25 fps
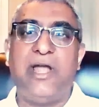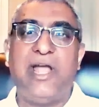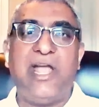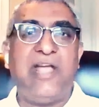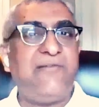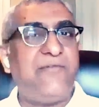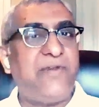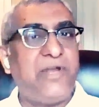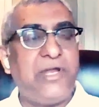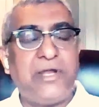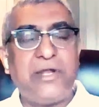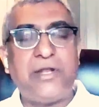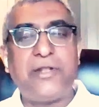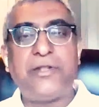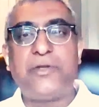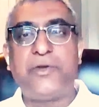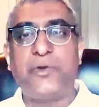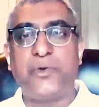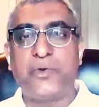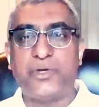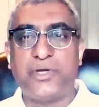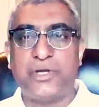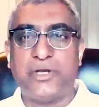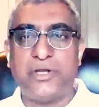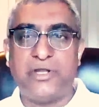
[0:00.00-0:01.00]
every
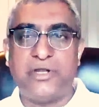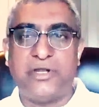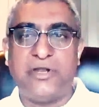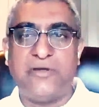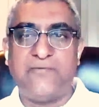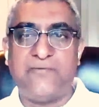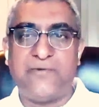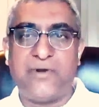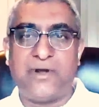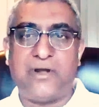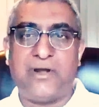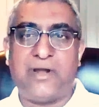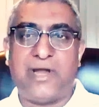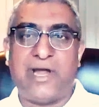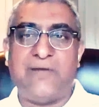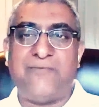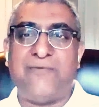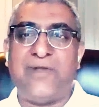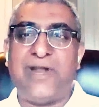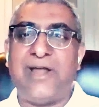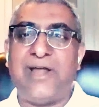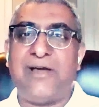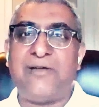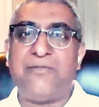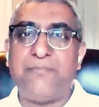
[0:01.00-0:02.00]
institution is different and
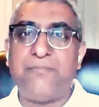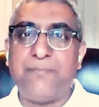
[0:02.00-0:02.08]
will have